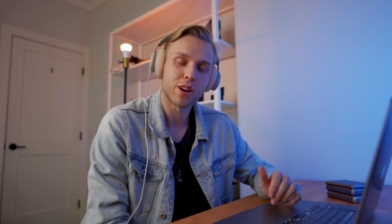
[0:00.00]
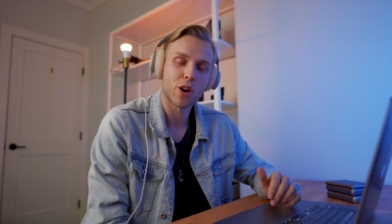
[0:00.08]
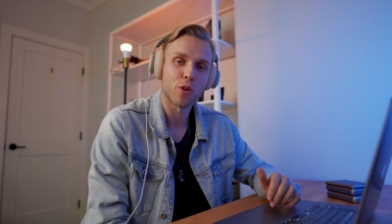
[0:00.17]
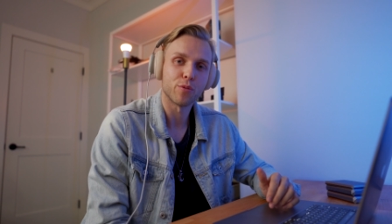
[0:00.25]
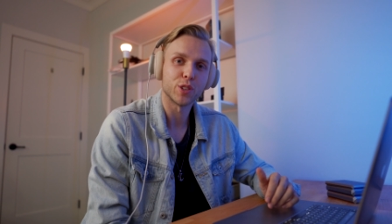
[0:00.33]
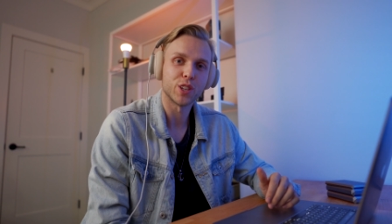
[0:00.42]

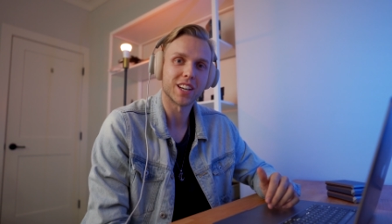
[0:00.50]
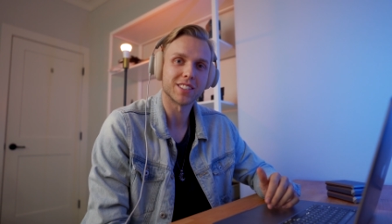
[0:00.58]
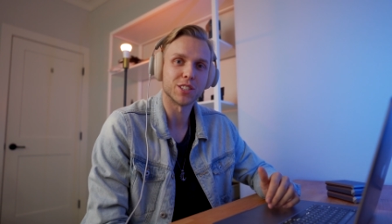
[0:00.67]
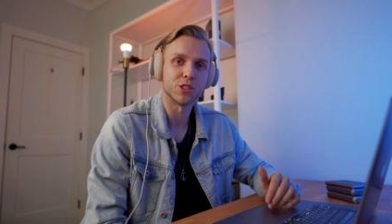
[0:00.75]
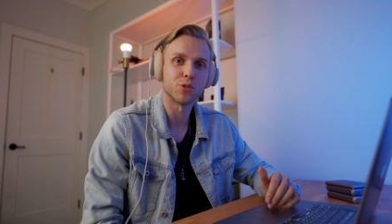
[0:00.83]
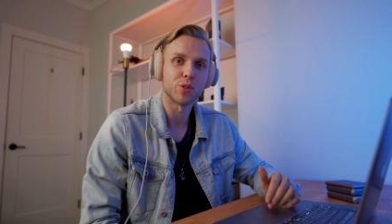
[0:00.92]
Hopefully you guys
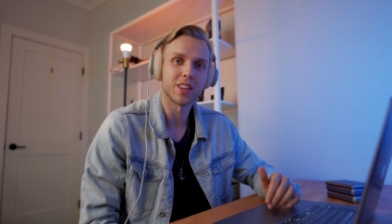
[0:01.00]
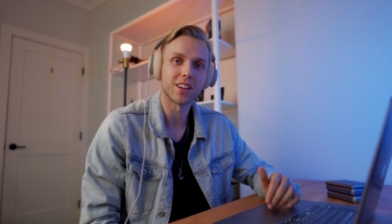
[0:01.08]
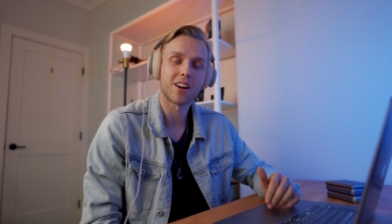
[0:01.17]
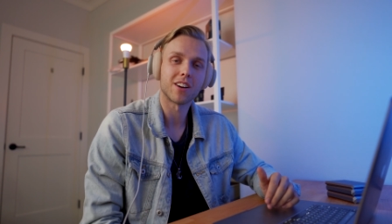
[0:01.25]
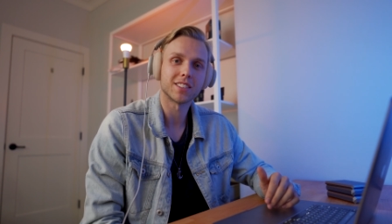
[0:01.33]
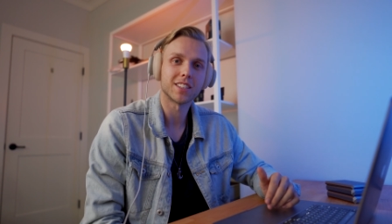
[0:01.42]
enjoyed the
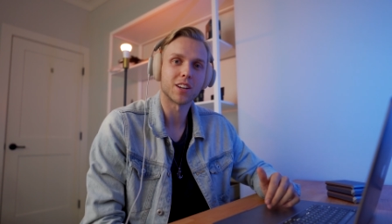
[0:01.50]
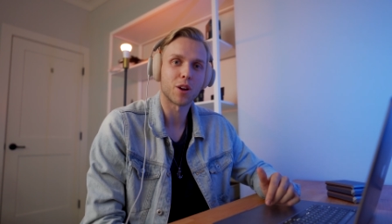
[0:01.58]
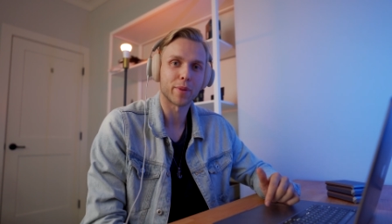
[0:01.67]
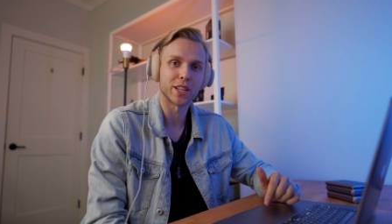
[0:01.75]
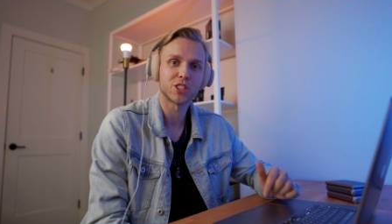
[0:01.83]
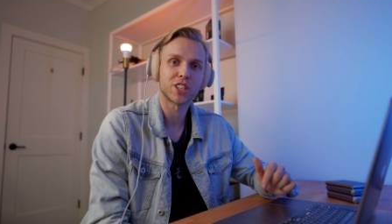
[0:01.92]
content on
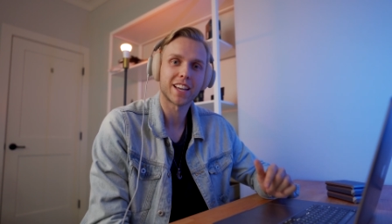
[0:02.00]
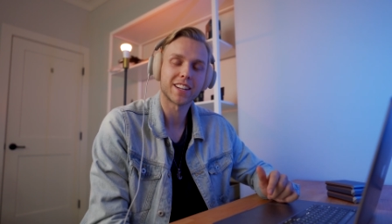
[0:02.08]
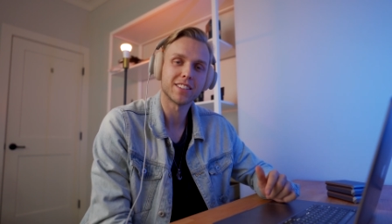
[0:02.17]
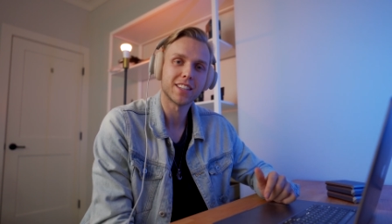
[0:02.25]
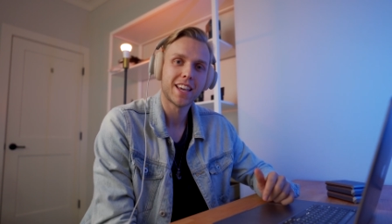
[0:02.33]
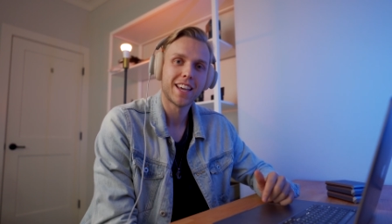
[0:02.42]
my
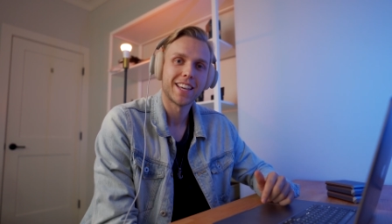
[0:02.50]
channel.